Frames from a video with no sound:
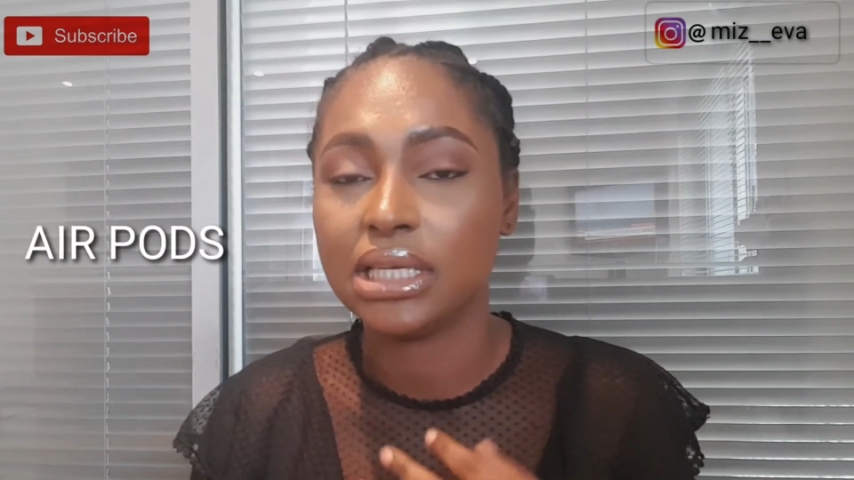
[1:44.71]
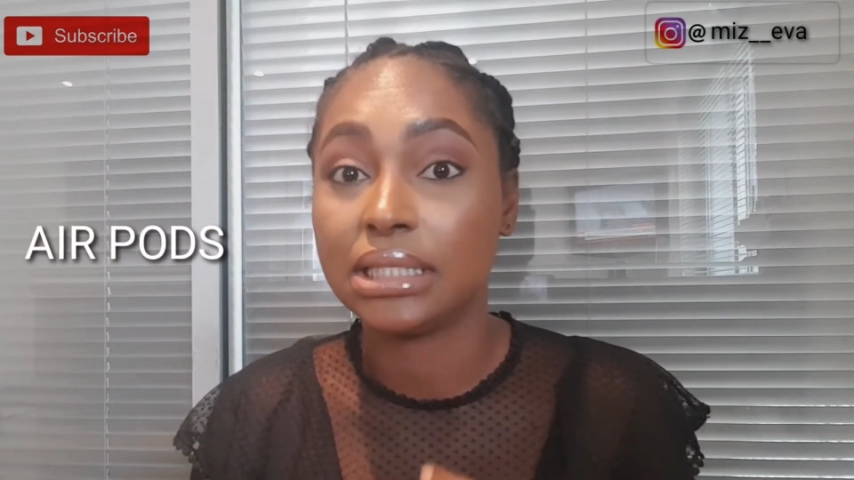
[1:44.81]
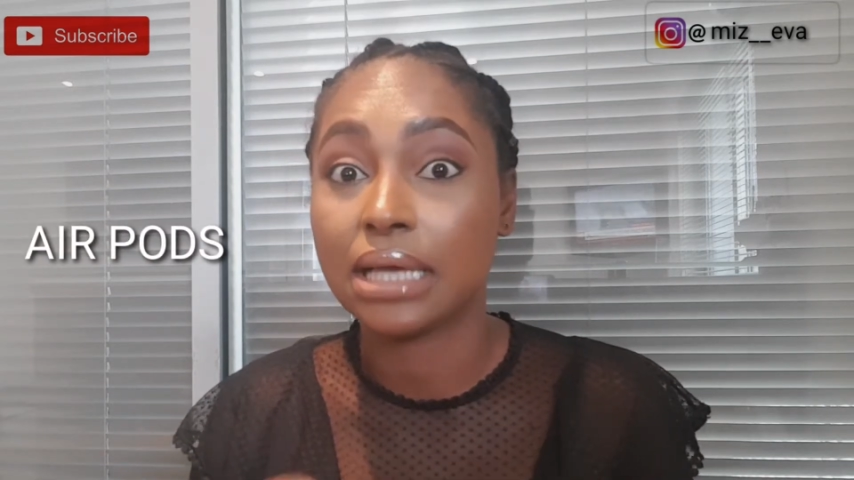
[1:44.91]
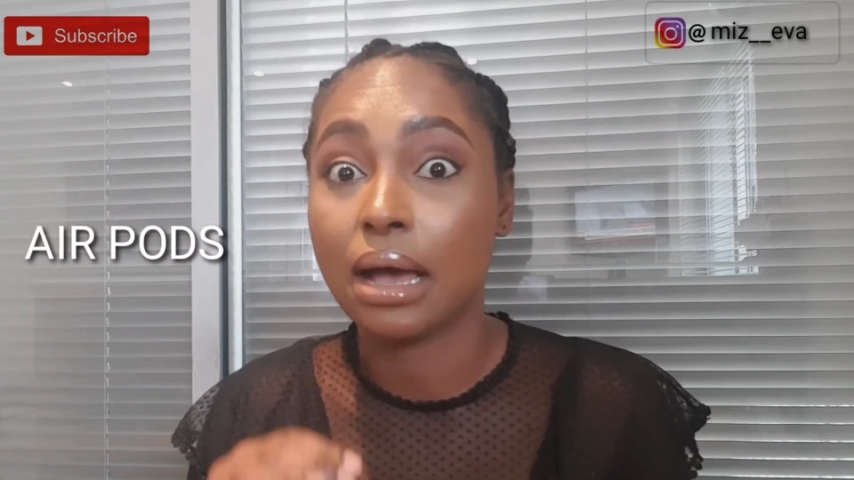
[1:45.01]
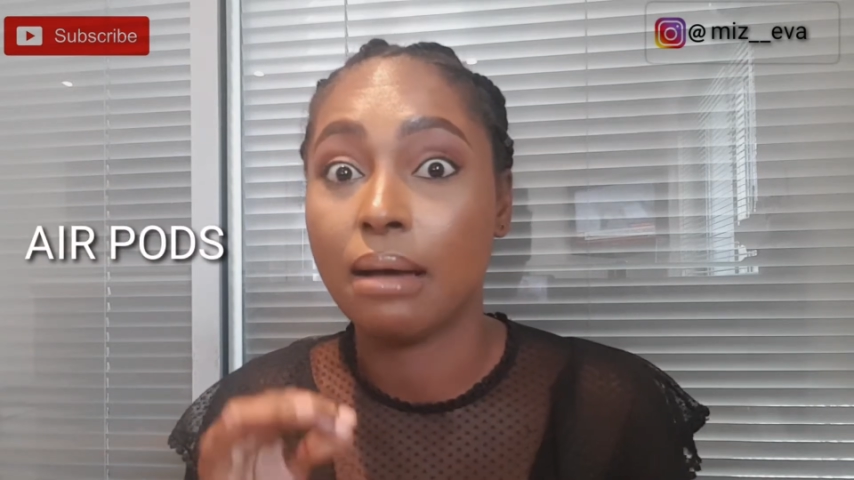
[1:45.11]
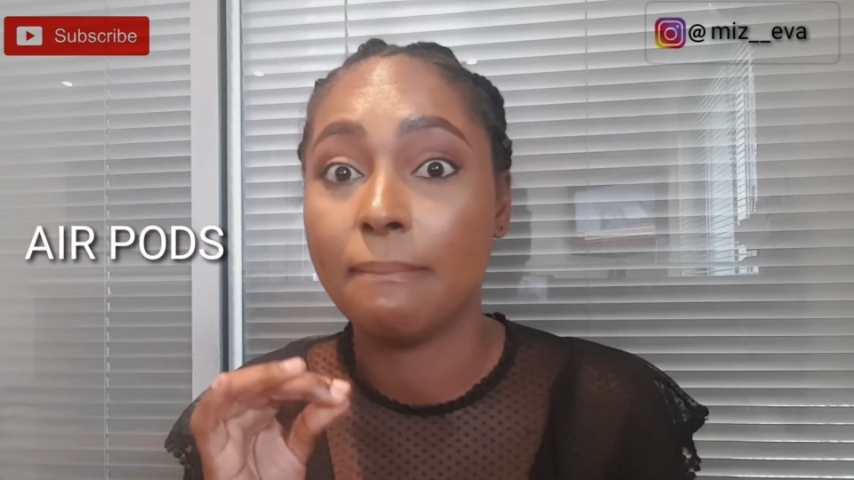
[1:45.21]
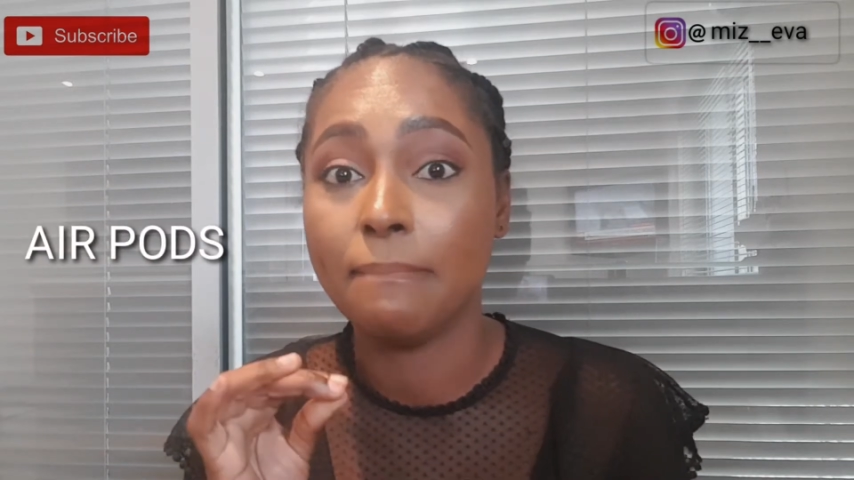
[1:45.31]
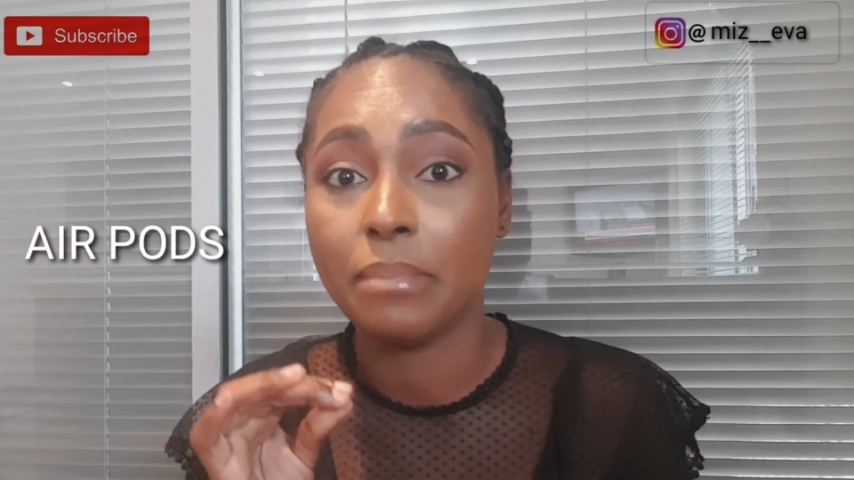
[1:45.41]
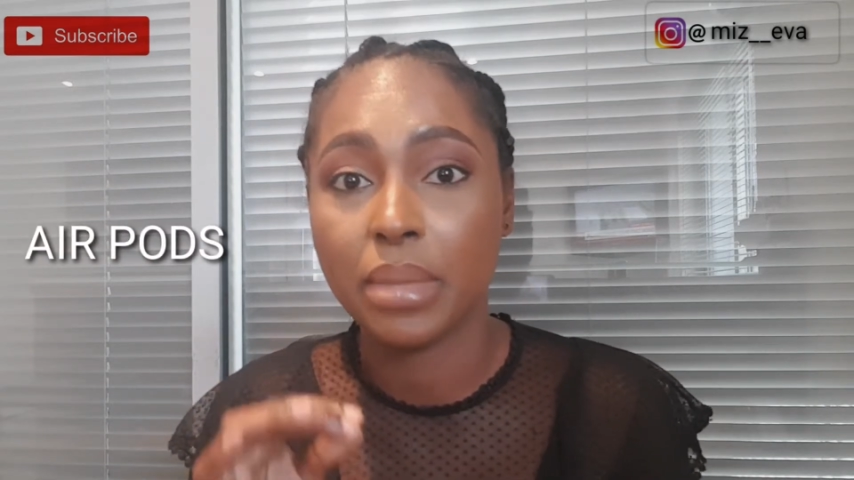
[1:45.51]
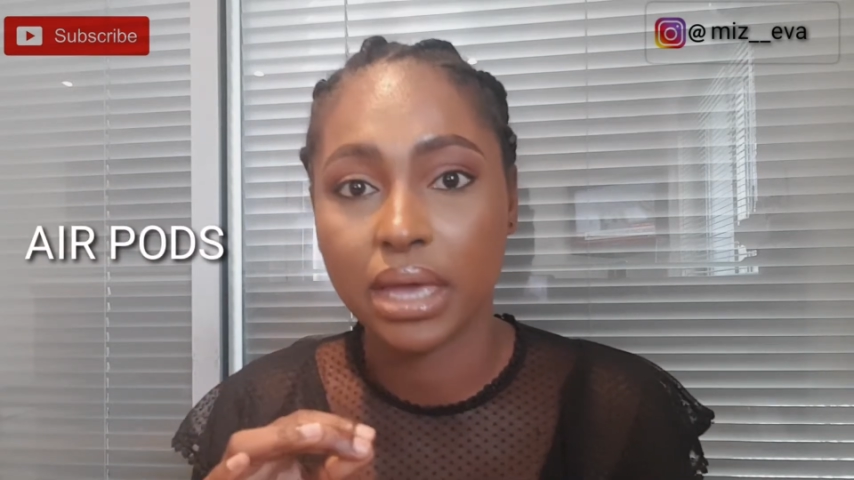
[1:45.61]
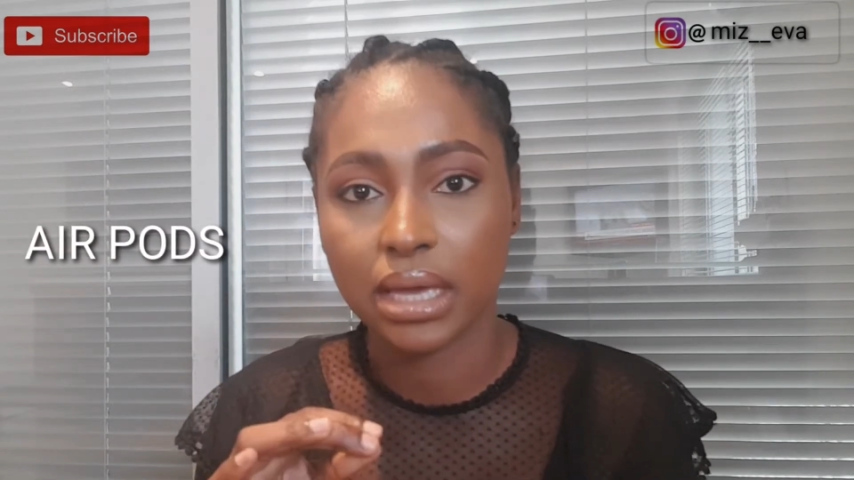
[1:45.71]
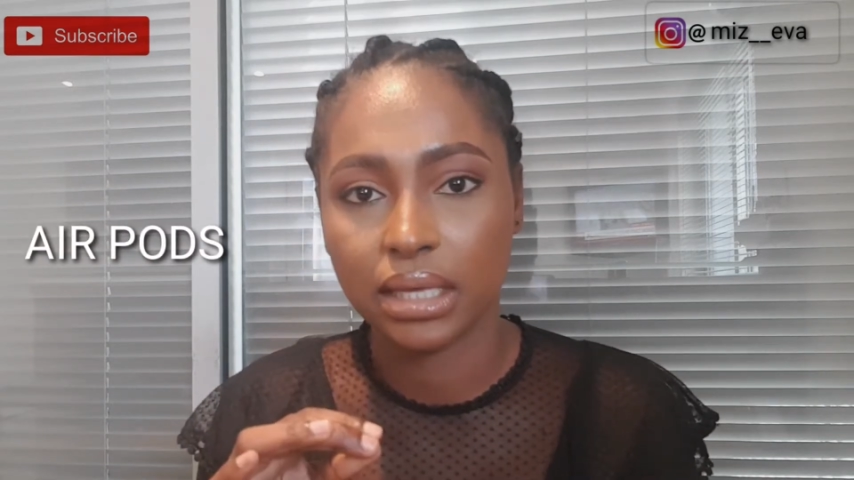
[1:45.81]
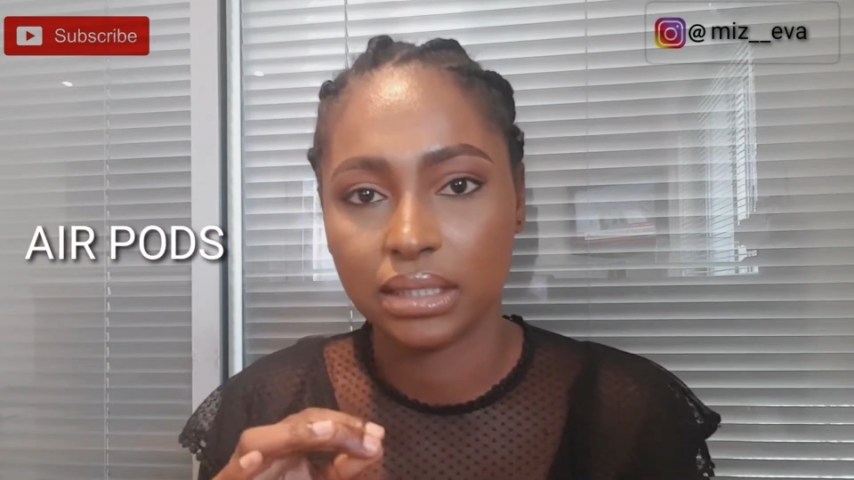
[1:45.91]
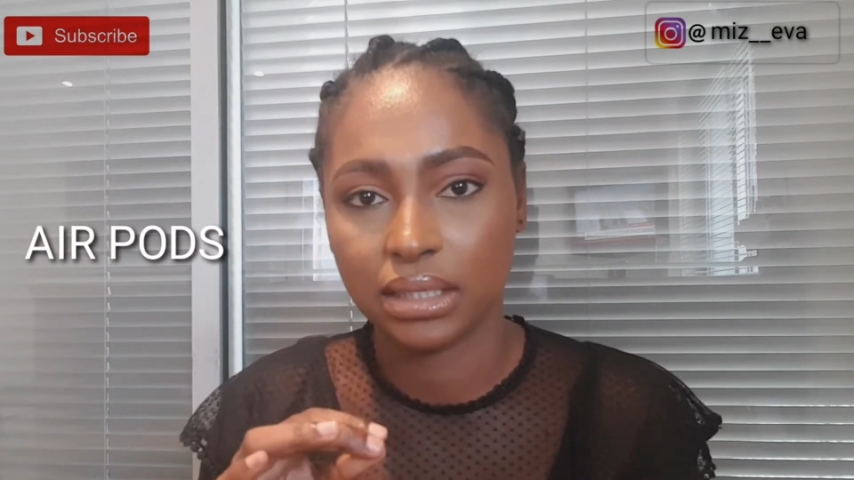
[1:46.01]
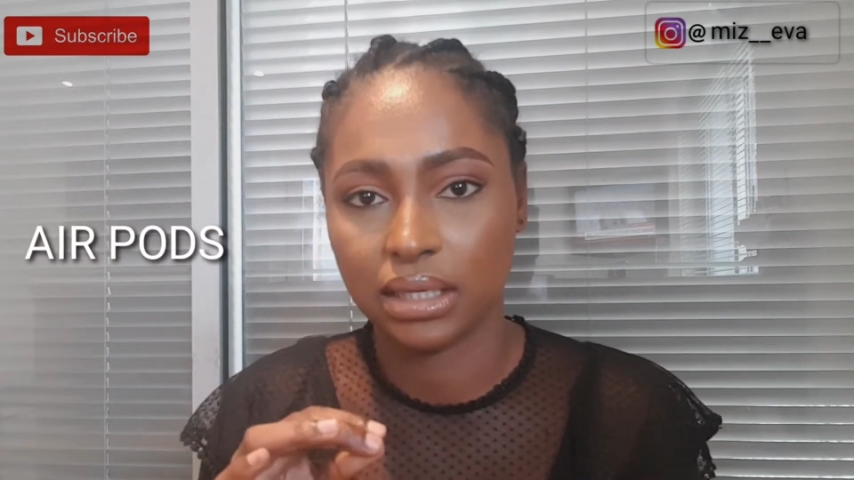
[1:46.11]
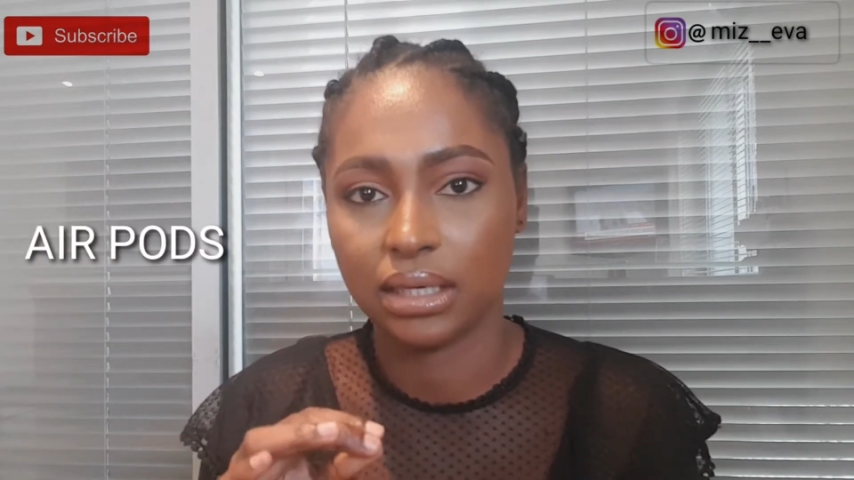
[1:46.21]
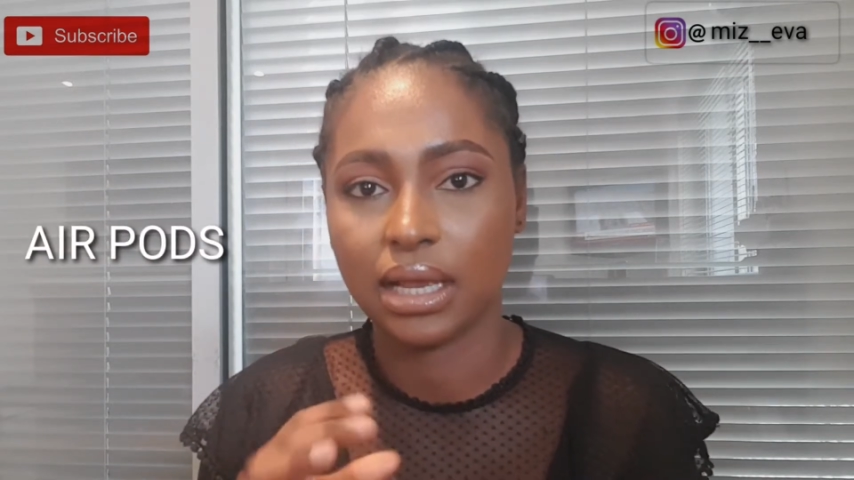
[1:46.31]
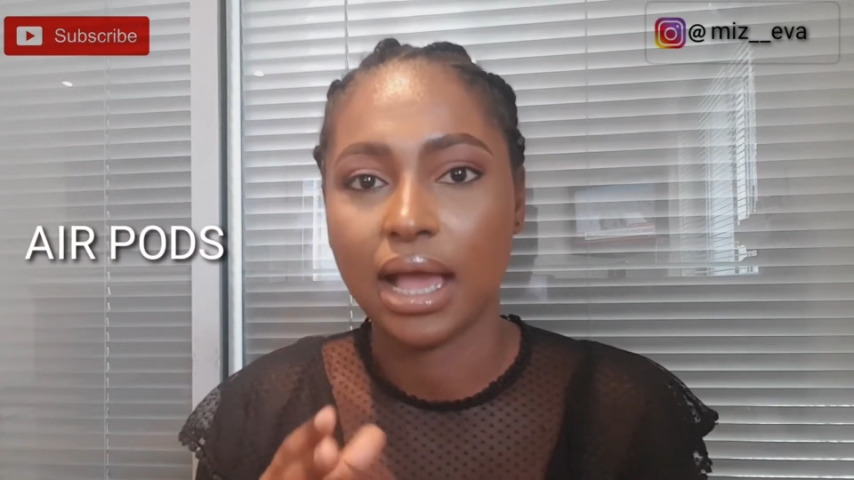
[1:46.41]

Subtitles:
is amazing.